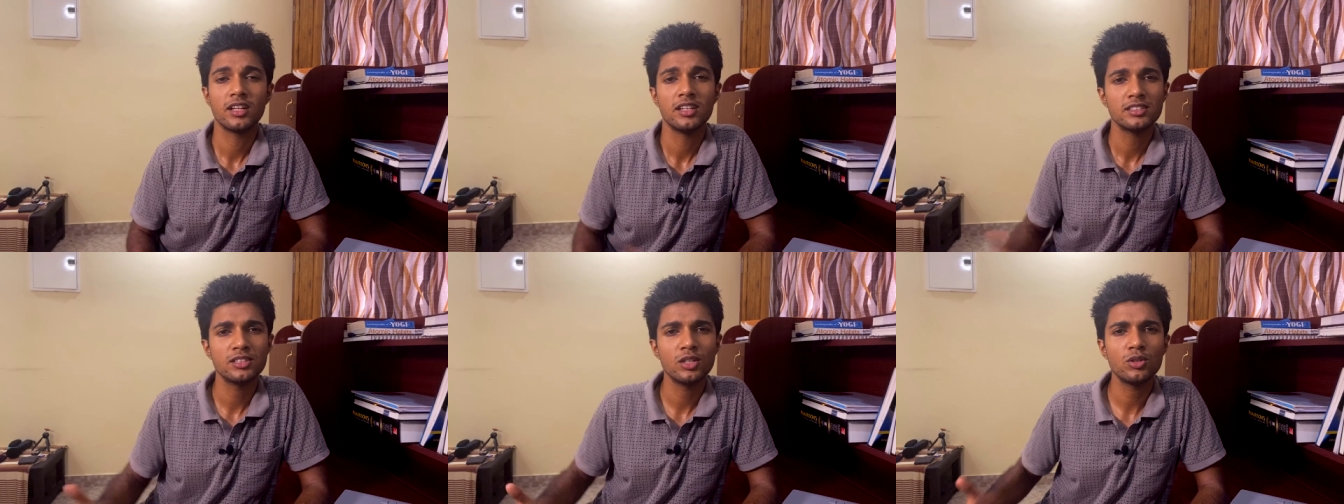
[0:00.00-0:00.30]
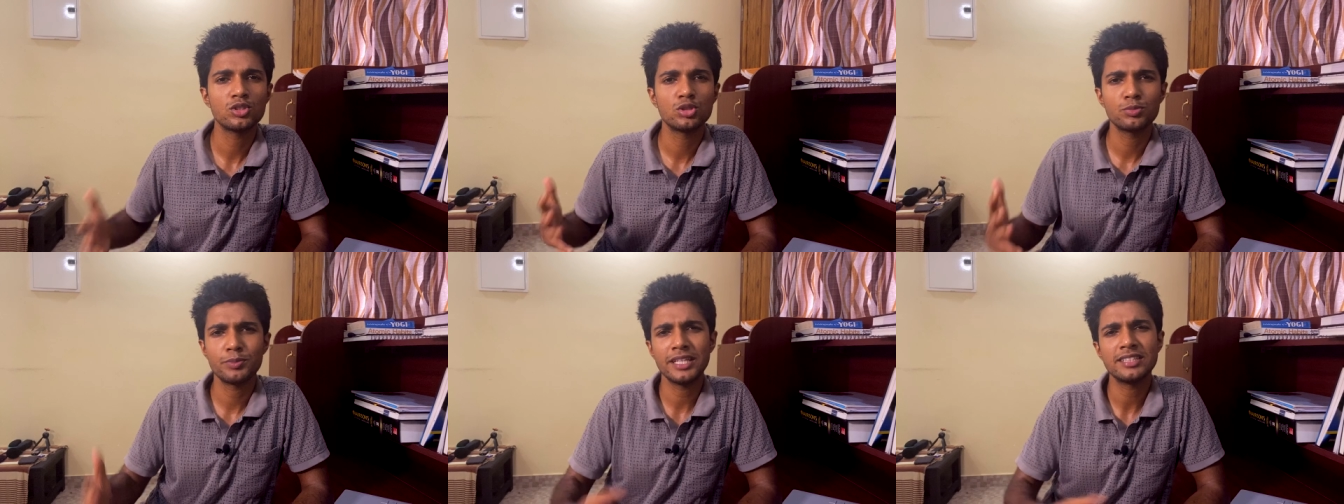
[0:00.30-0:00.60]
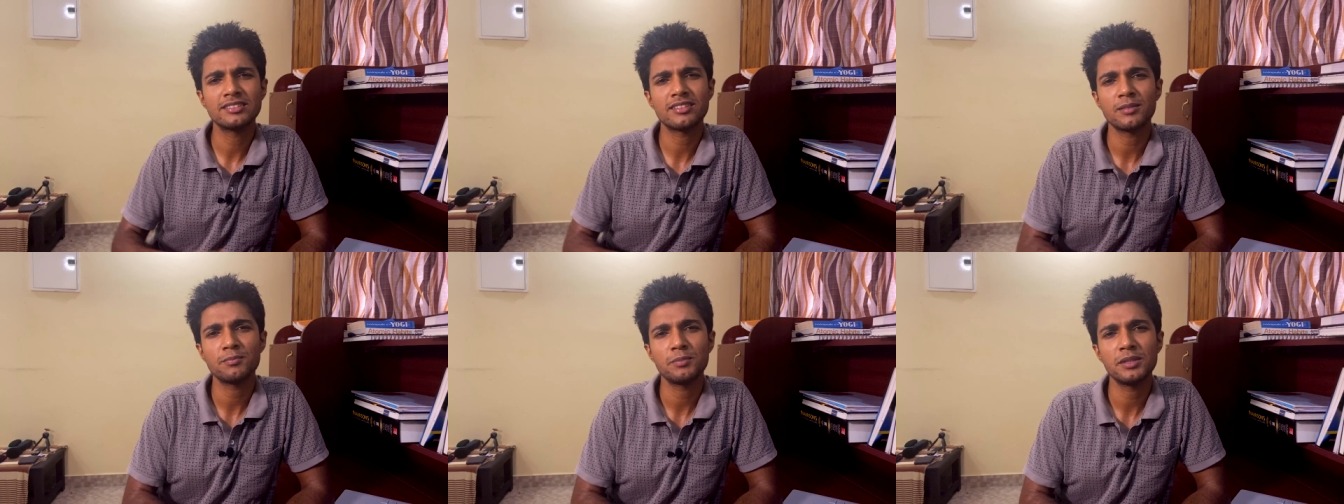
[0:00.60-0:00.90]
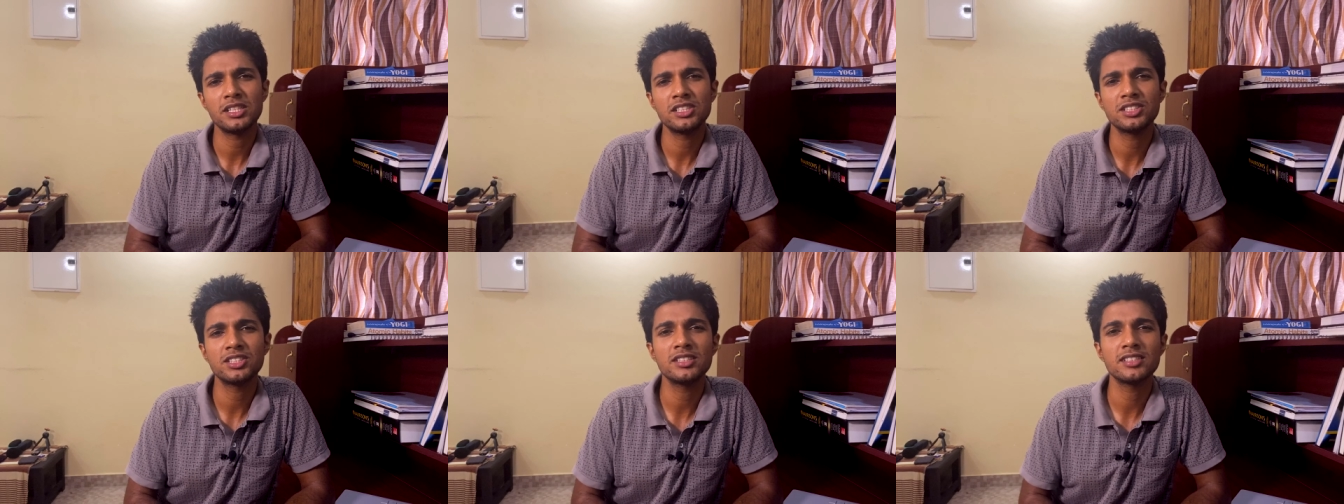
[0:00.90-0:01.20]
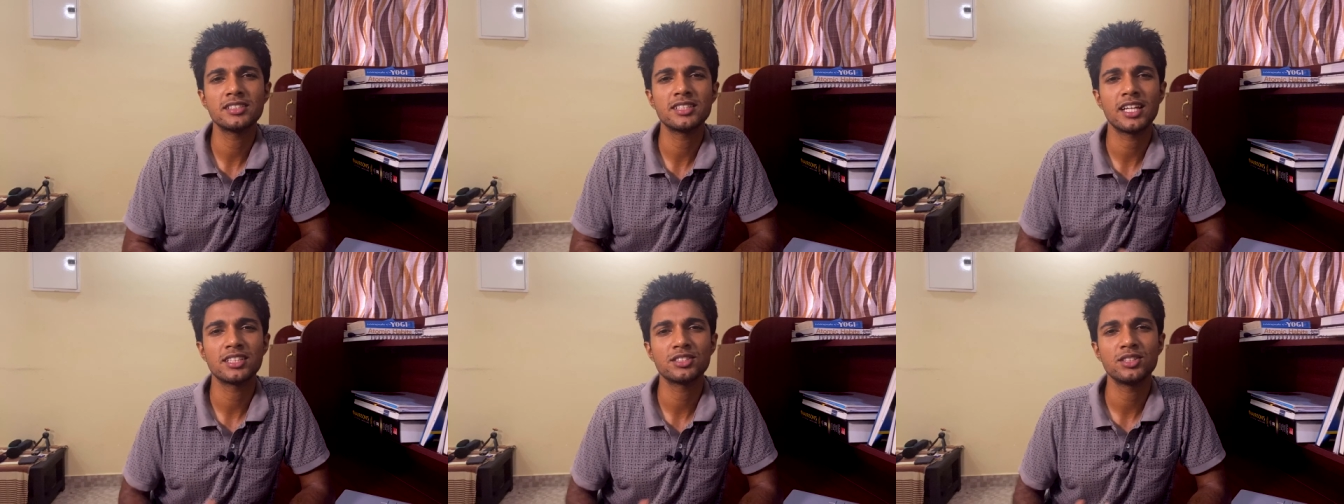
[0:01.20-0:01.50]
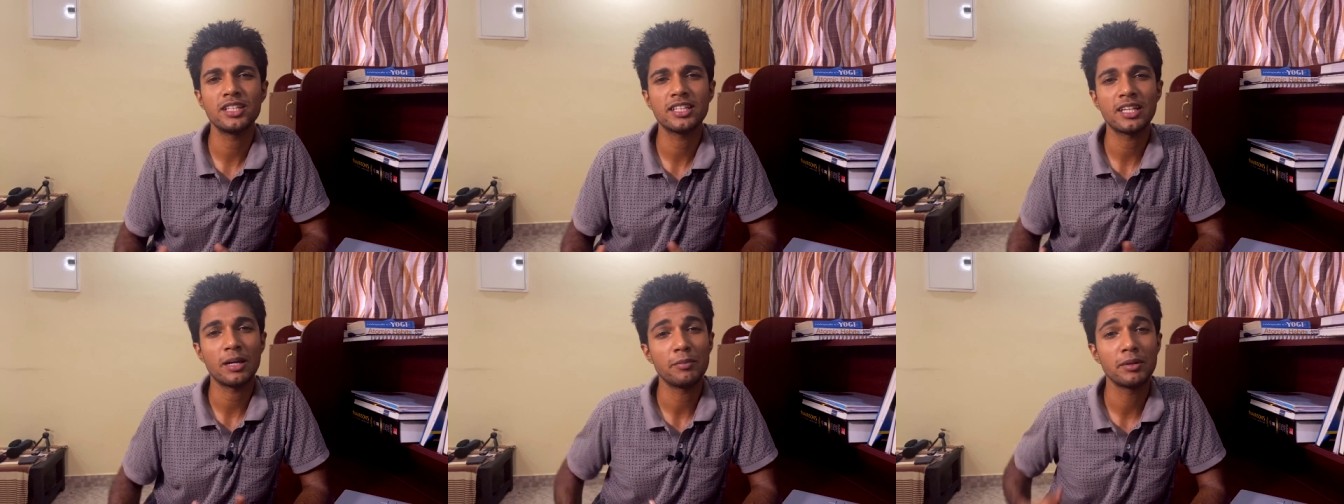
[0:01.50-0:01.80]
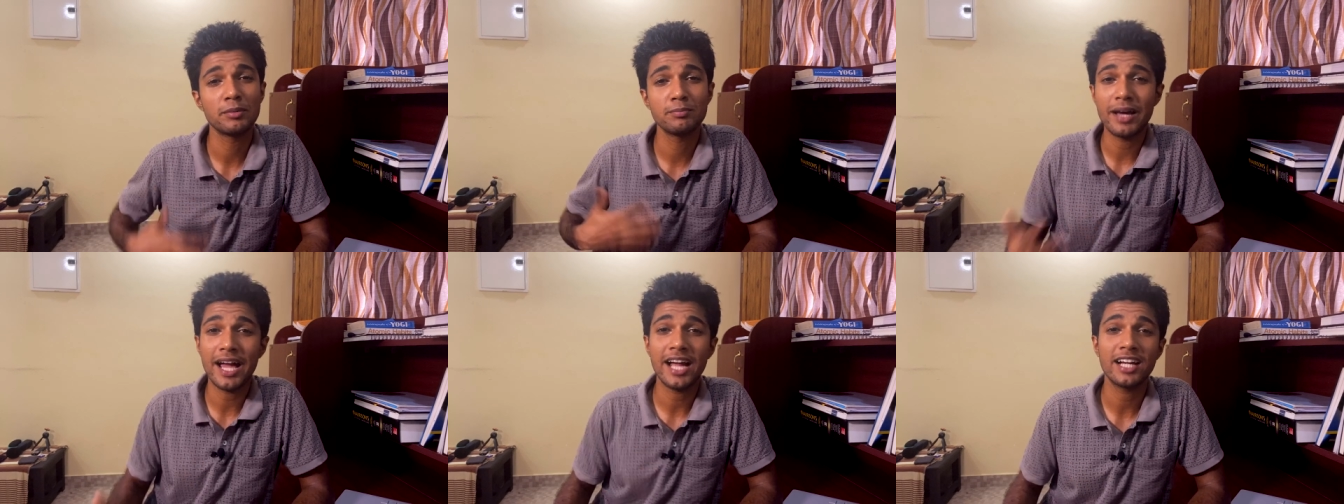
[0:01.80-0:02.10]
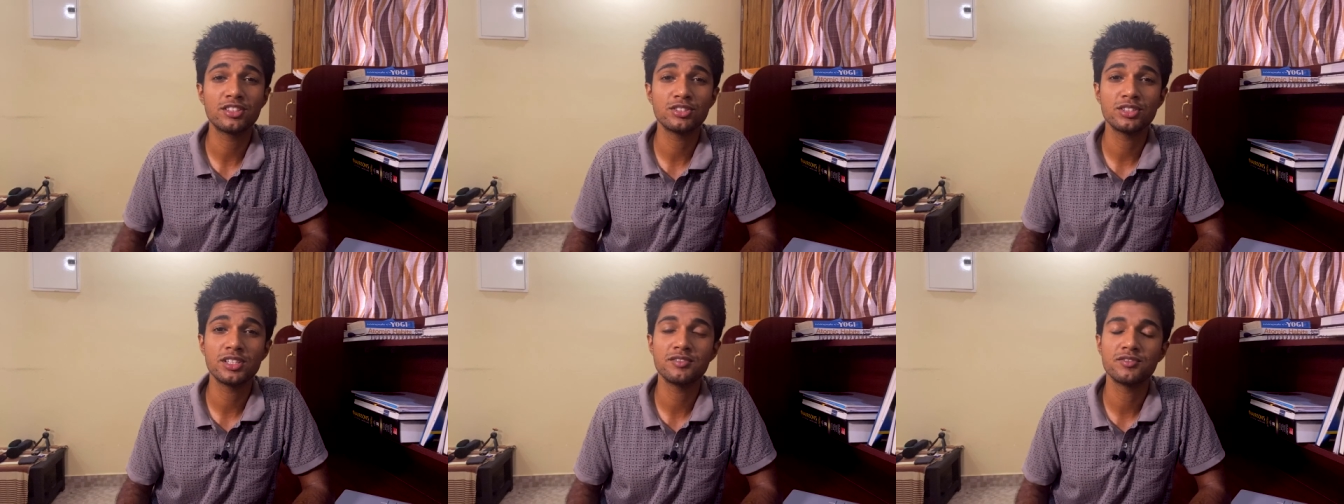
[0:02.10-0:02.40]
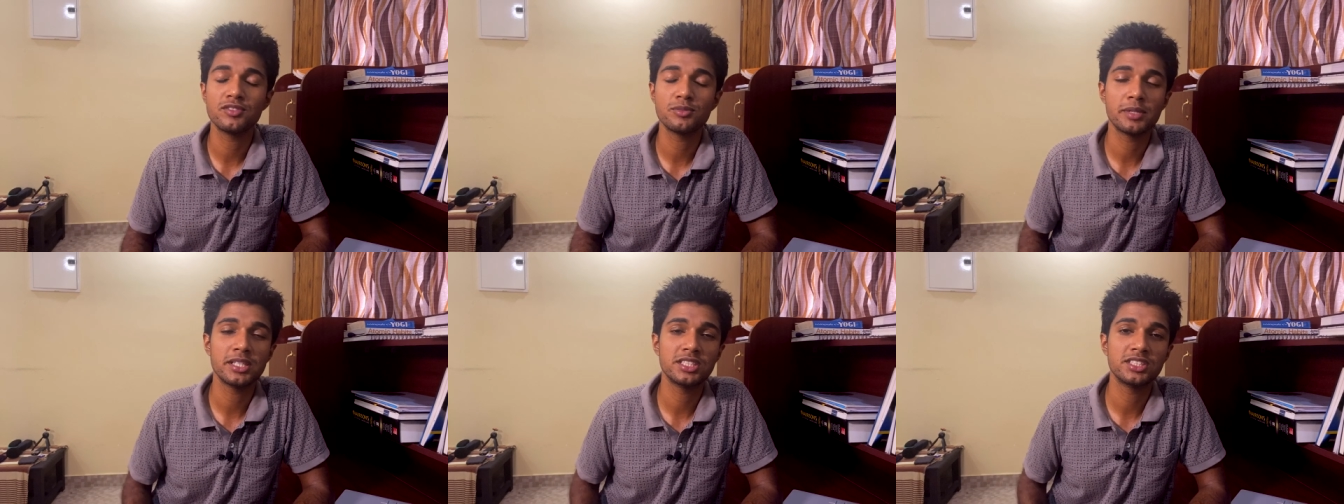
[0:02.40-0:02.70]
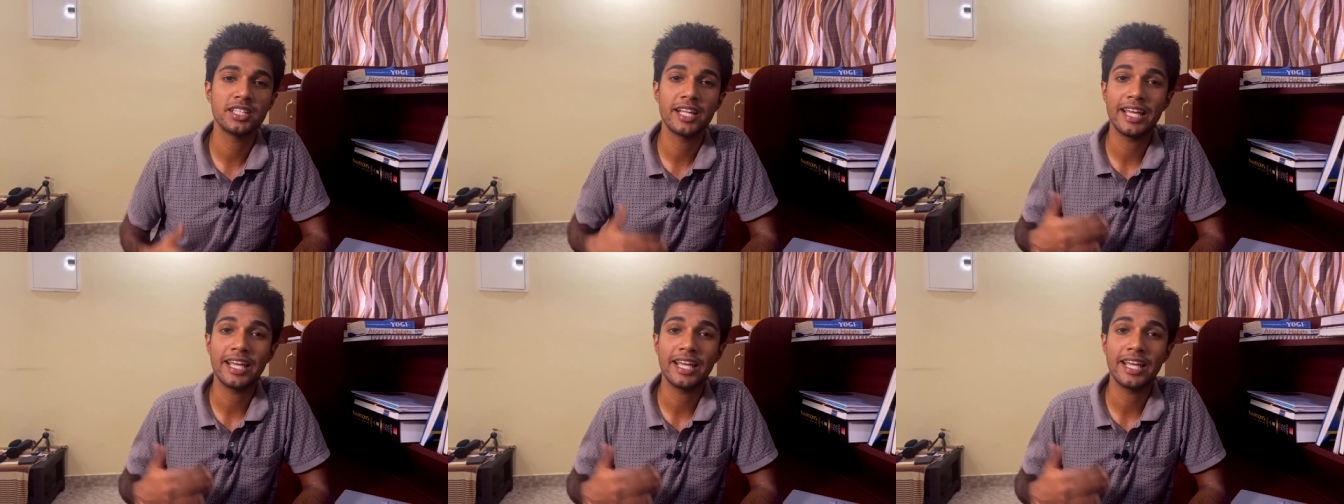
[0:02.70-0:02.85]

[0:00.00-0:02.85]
So spaced repetition is actually coming back to the information